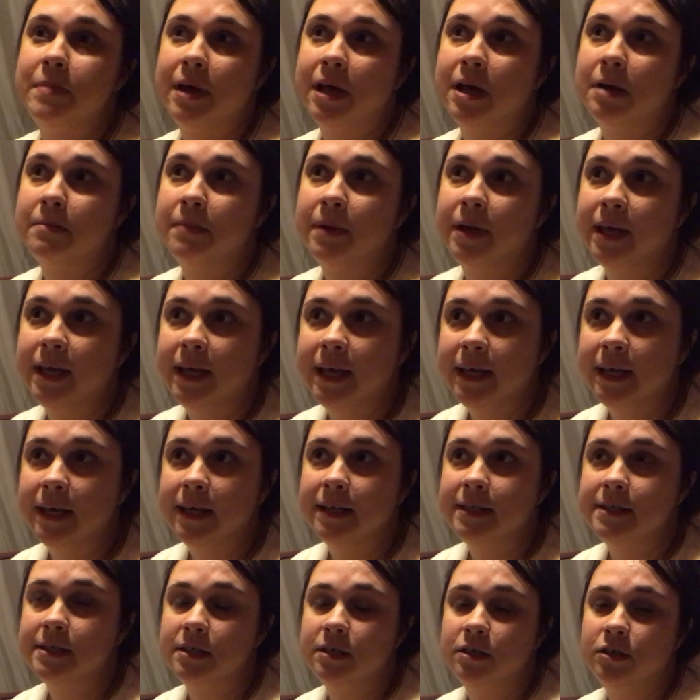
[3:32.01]
pick up my
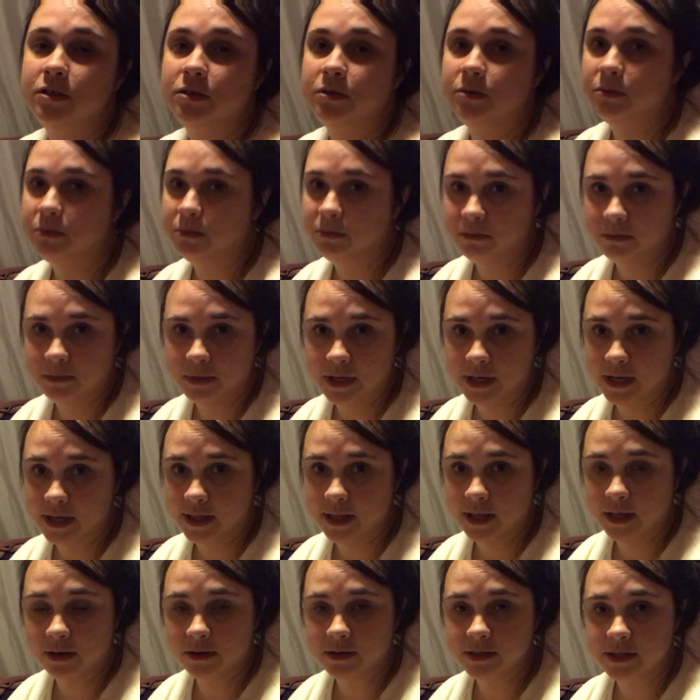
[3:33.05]
kids and do
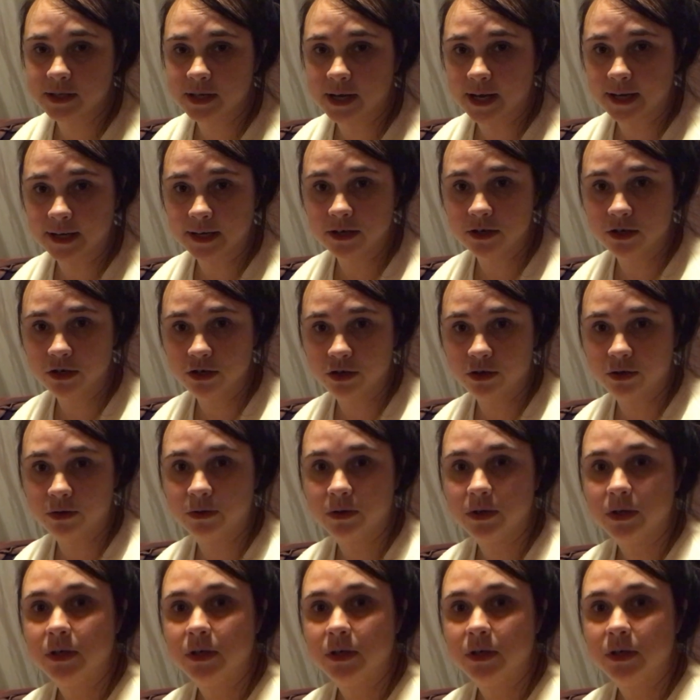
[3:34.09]
anything else that I need to do.